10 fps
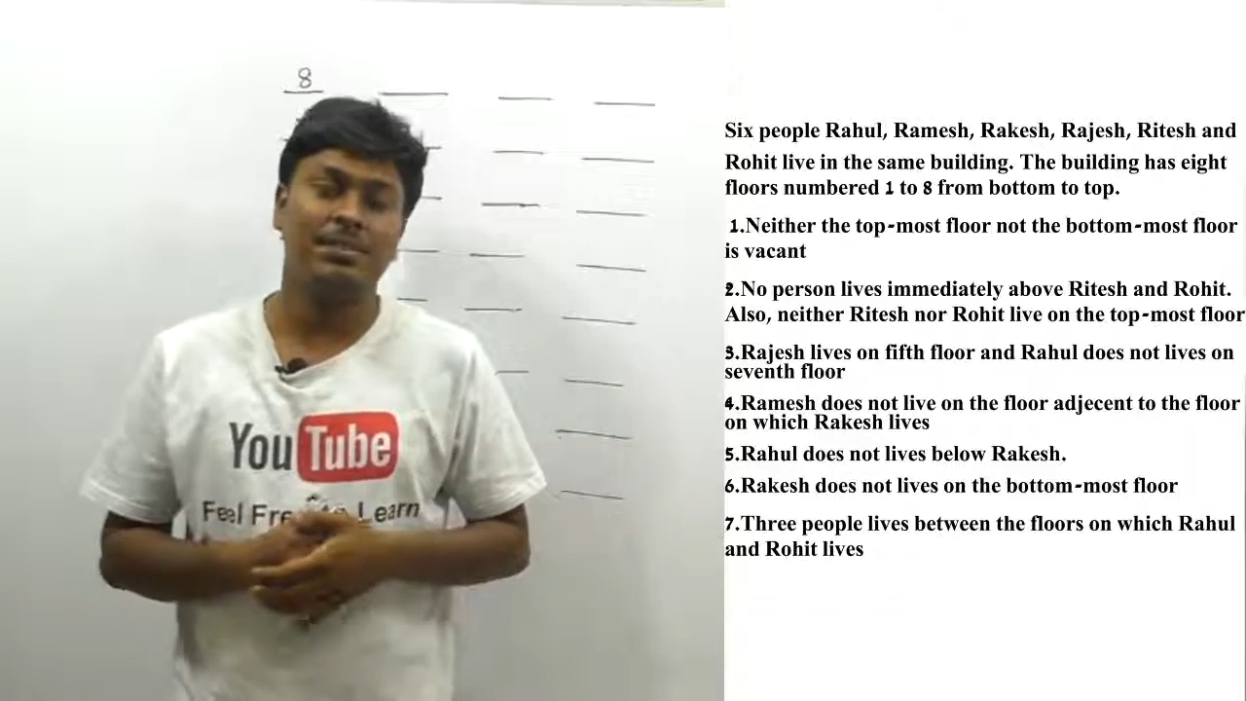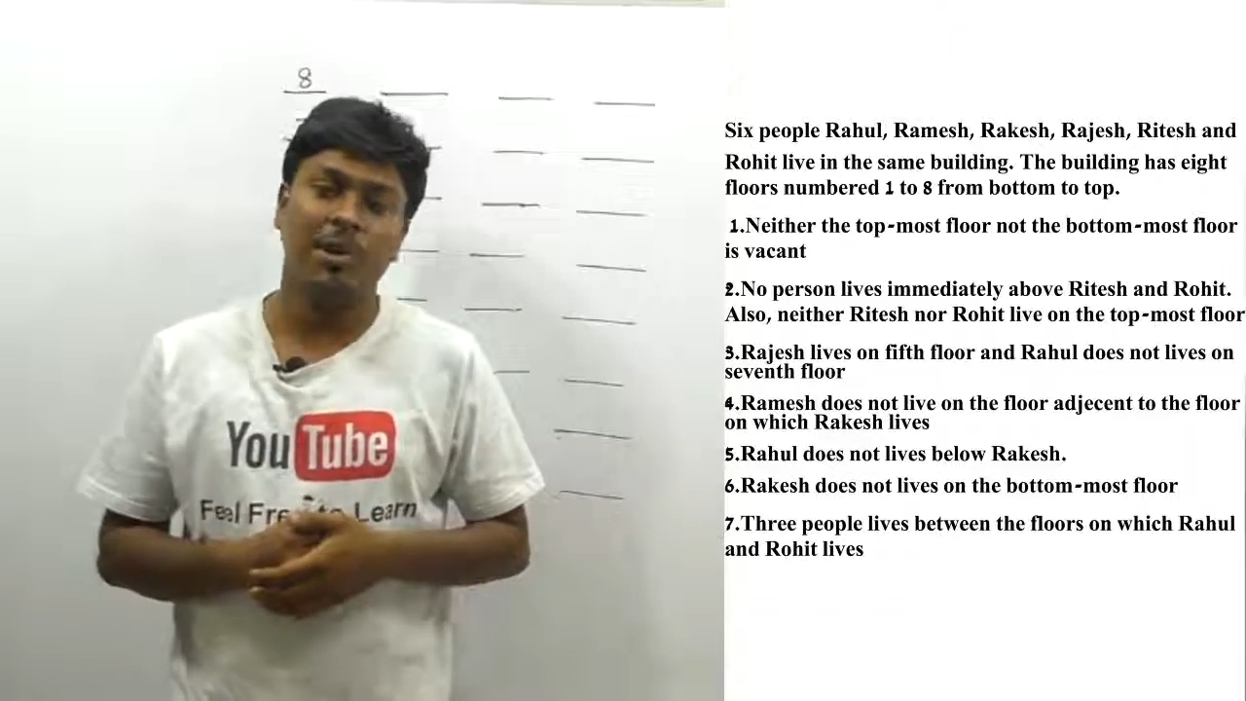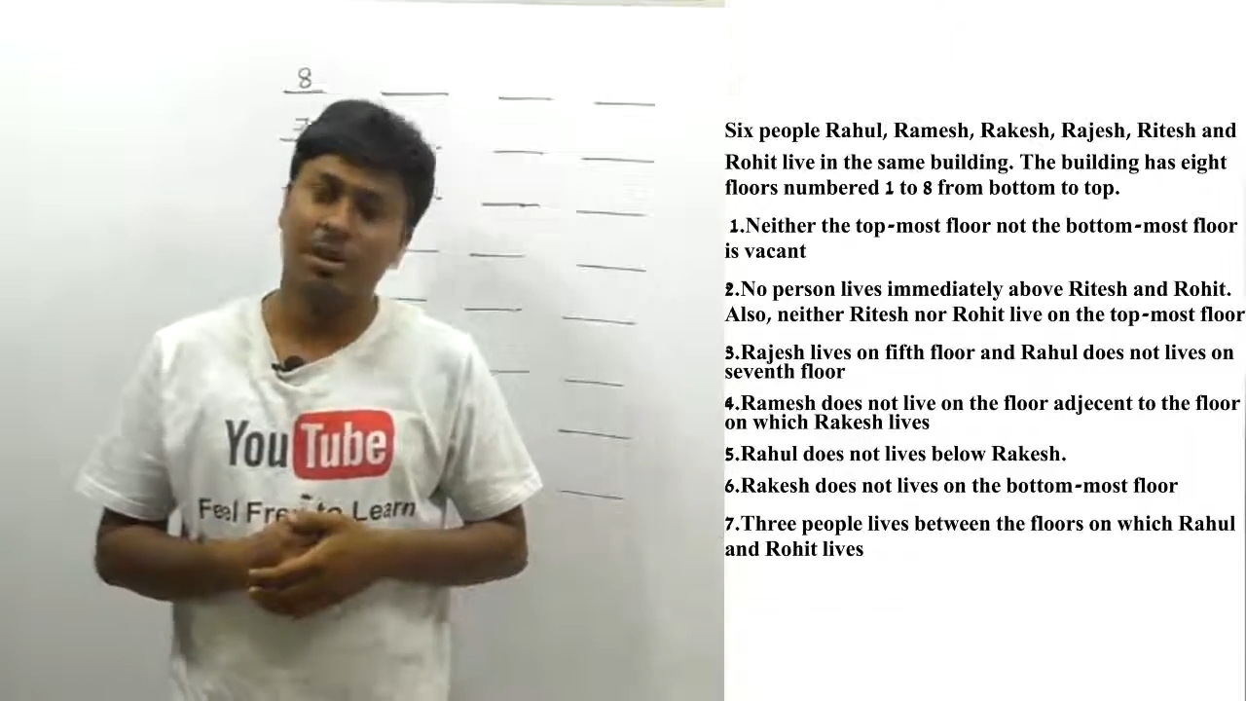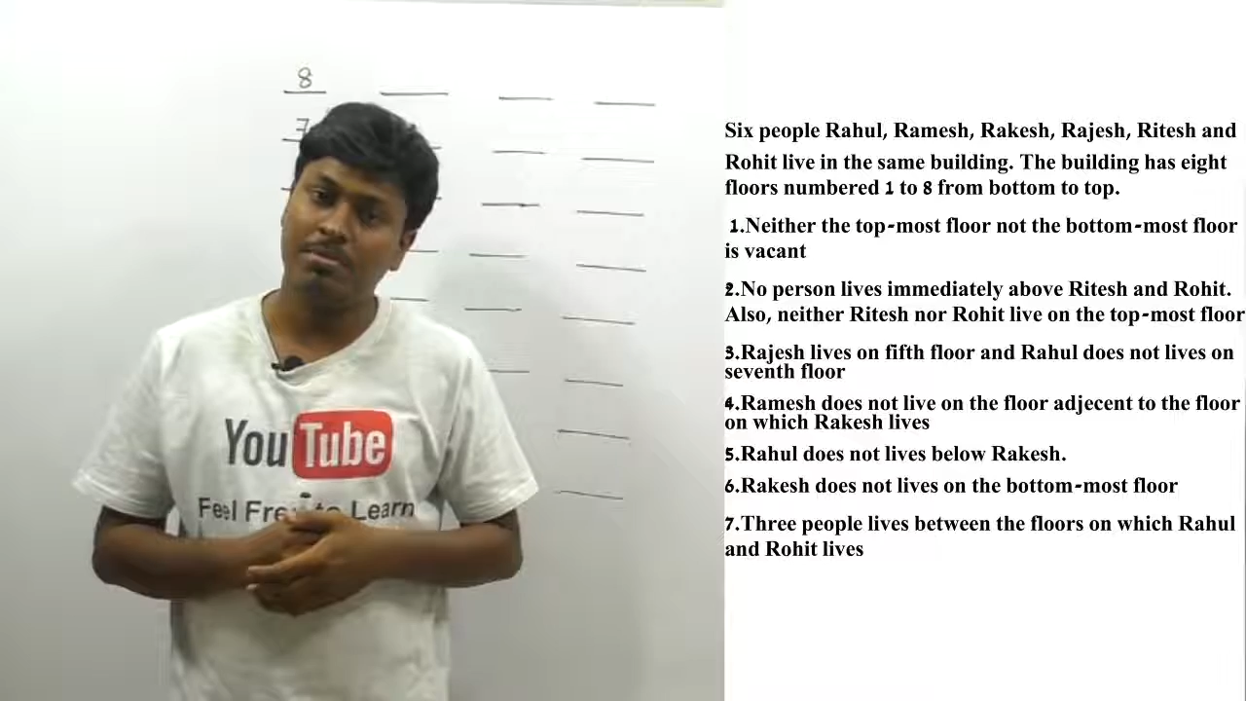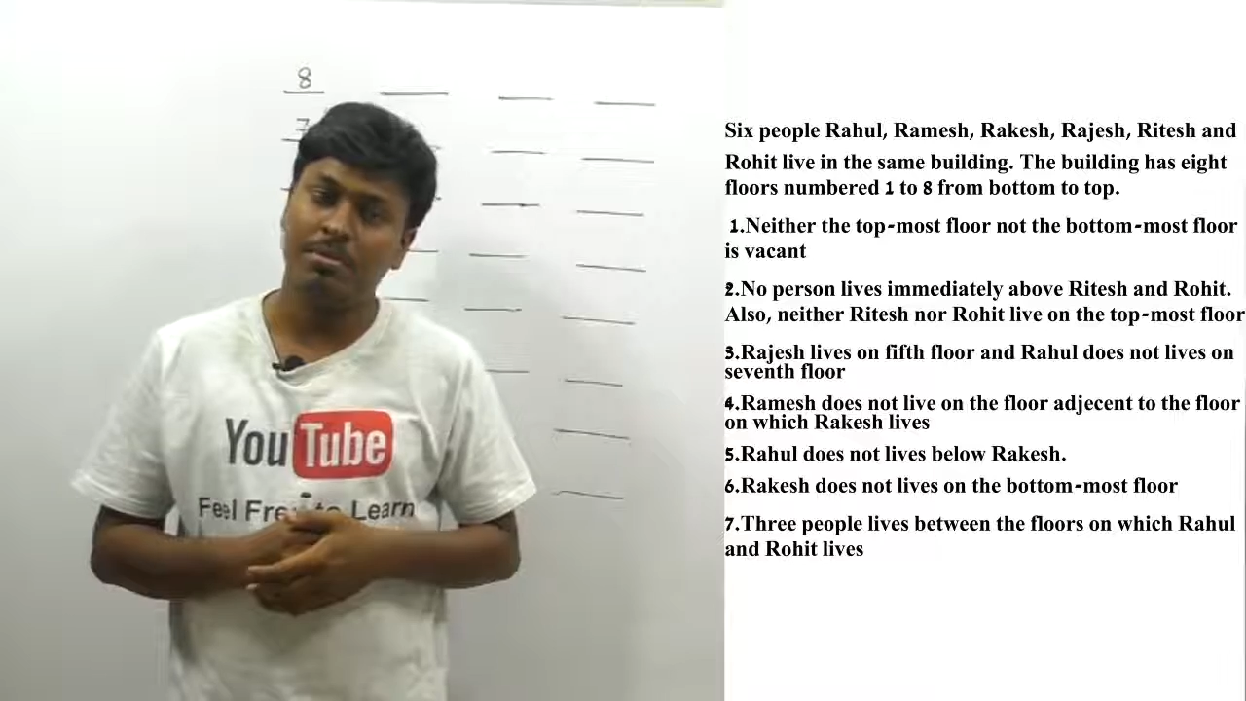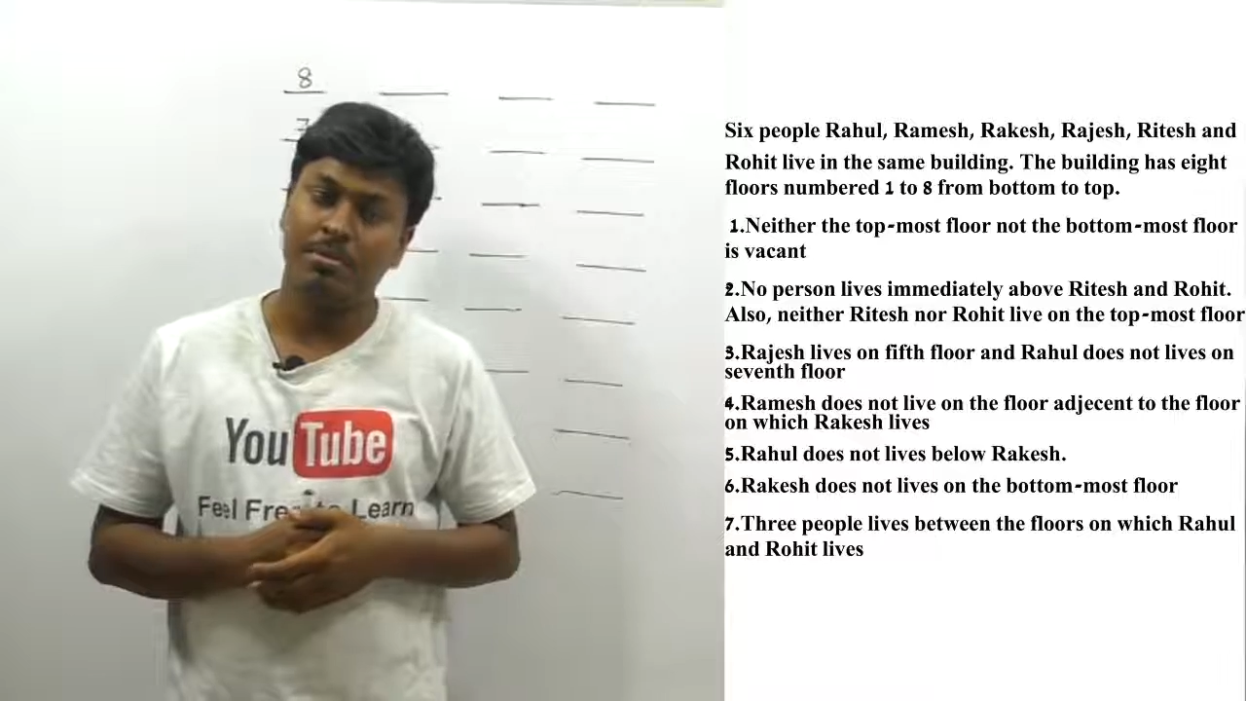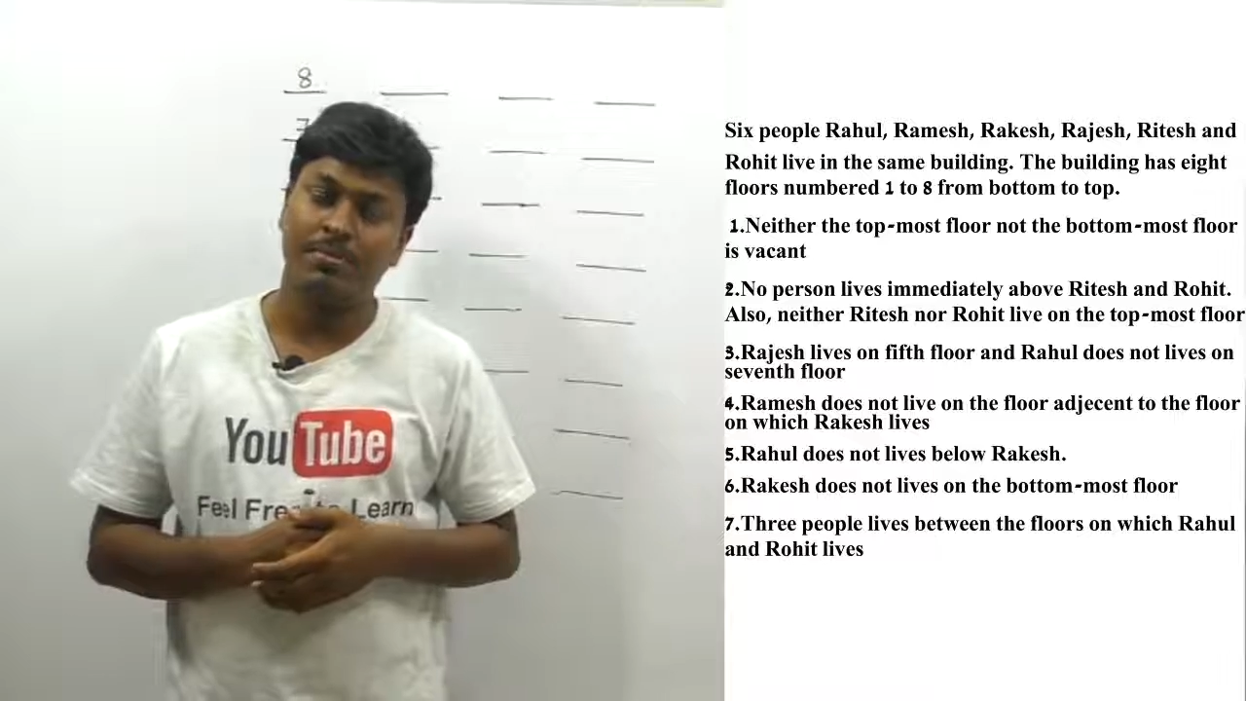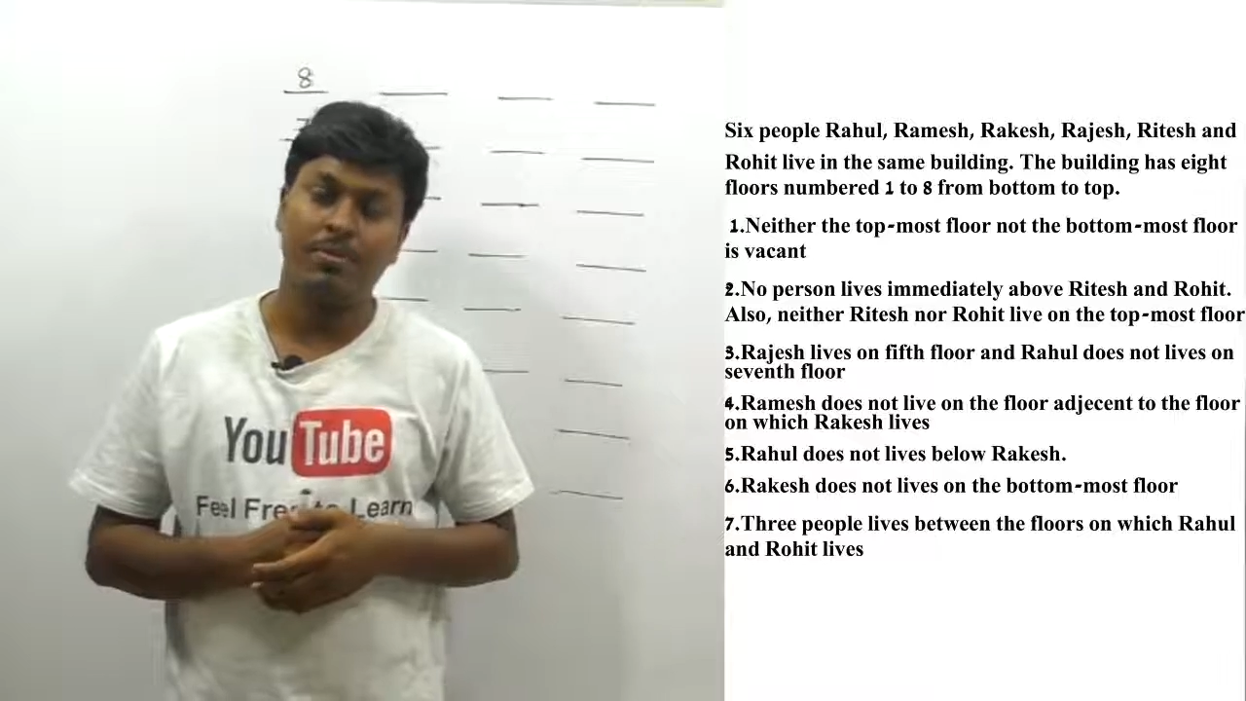bottommost